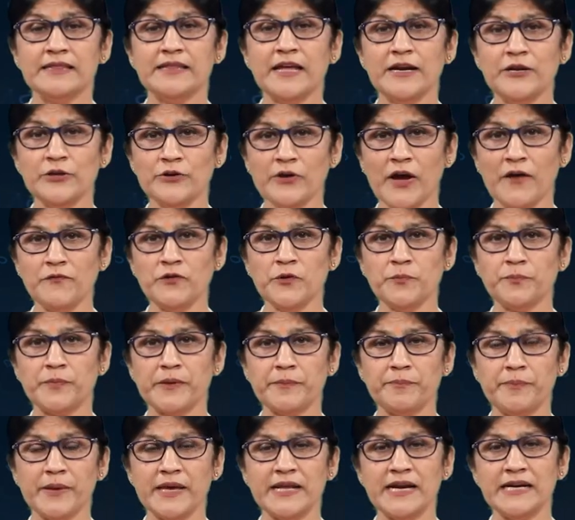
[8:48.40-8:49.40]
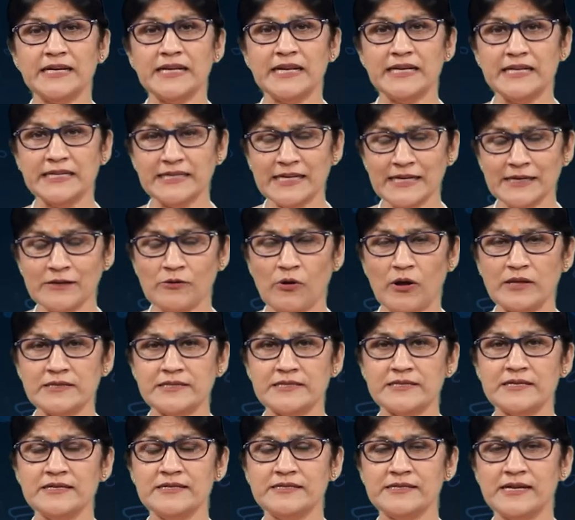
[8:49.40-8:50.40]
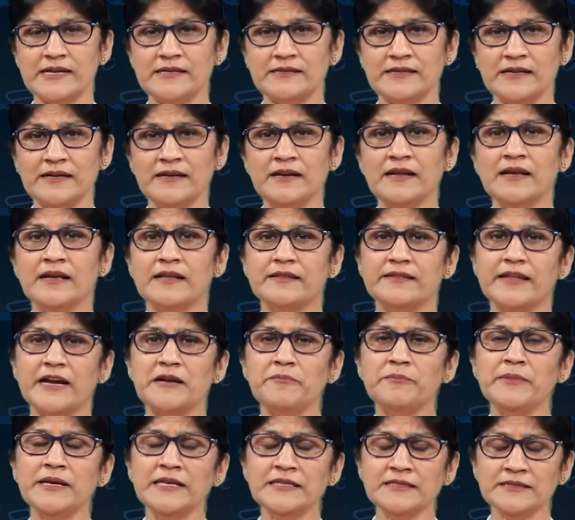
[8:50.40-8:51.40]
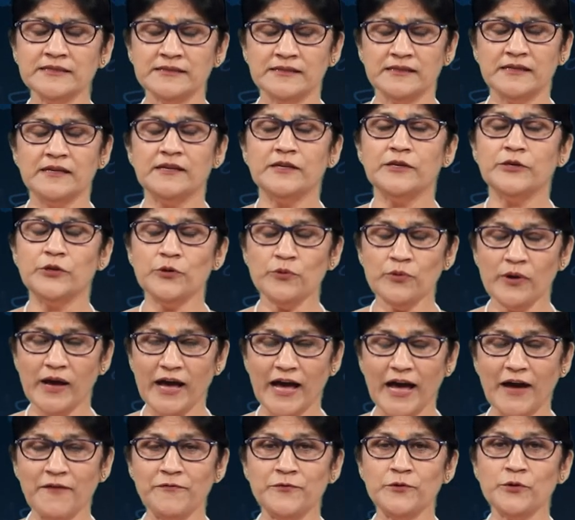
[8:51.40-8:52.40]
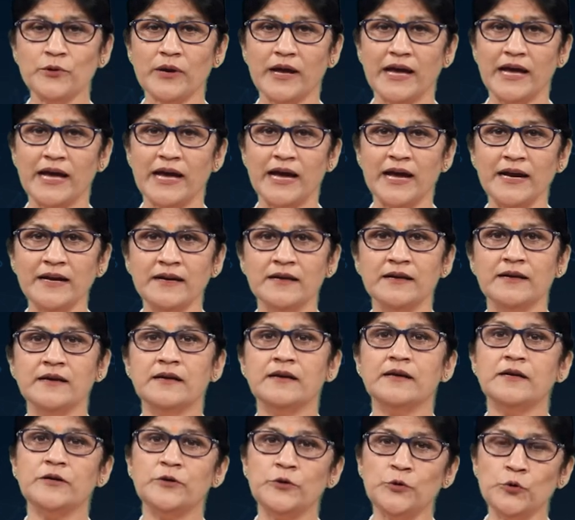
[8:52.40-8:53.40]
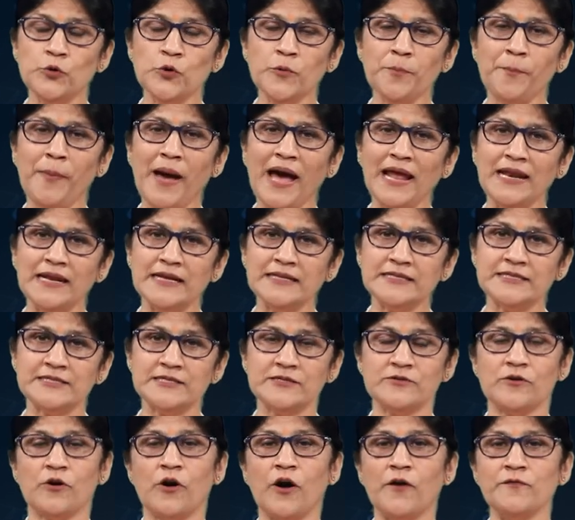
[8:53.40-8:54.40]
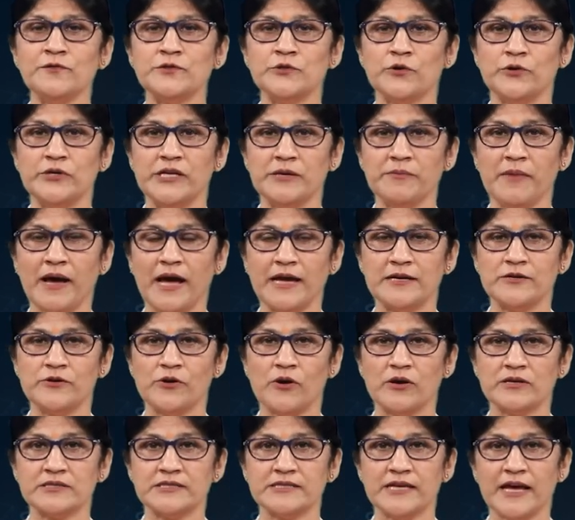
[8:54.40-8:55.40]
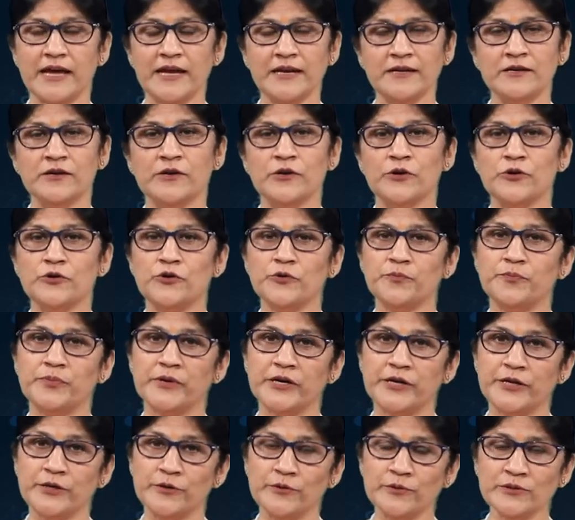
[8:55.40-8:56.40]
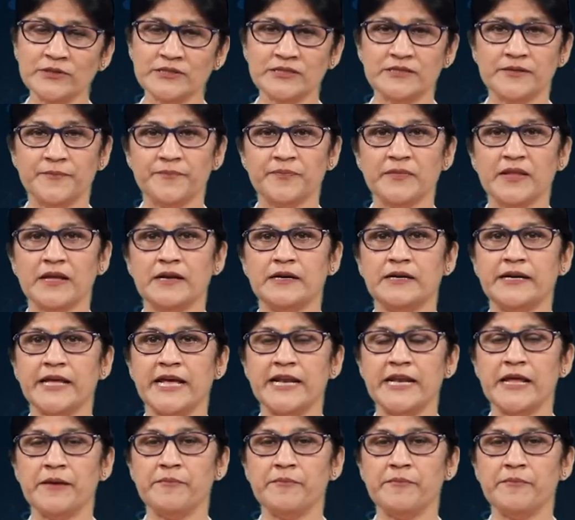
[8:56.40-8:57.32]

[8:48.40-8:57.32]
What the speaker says: that you have to prepare it a little concentrated, that means you have to add 2 pellets of sodium hydroxide to produce 10